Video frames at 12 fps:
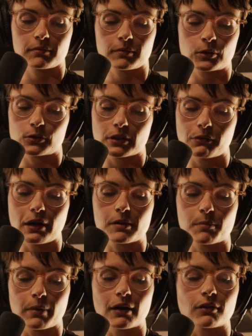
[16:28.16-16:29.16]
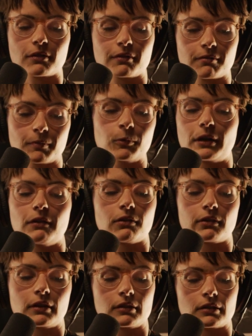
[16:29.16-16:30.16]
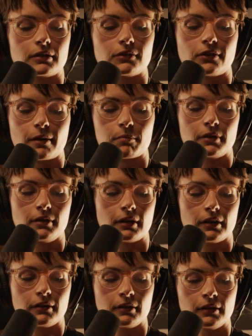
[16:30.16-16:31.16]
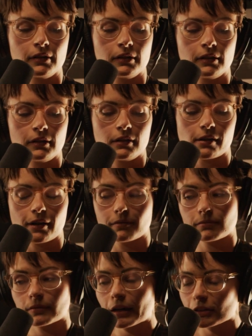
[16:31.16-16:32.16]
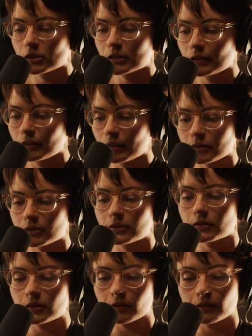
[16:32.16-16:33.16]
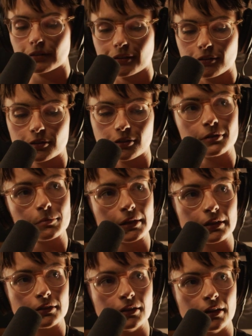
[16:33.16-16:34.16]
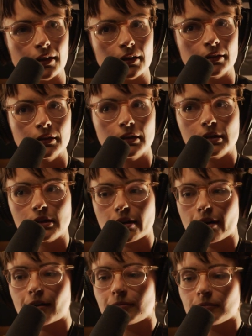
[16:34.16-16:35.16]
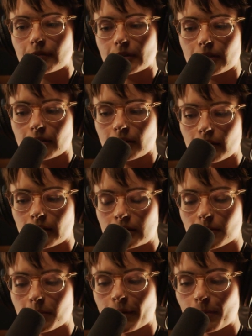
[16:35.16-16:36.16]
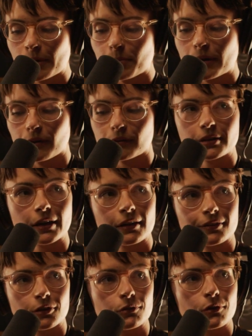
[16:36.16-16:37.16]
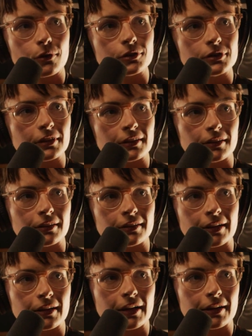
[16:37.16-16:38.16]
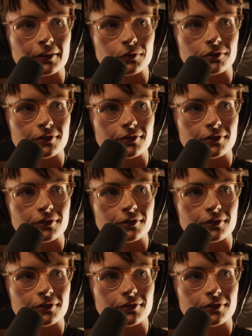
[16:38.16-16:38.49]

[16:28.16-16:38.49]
because I write about real things that have happened. And actually the next song that I was going to play today is about my parents getting divorced, and that kind of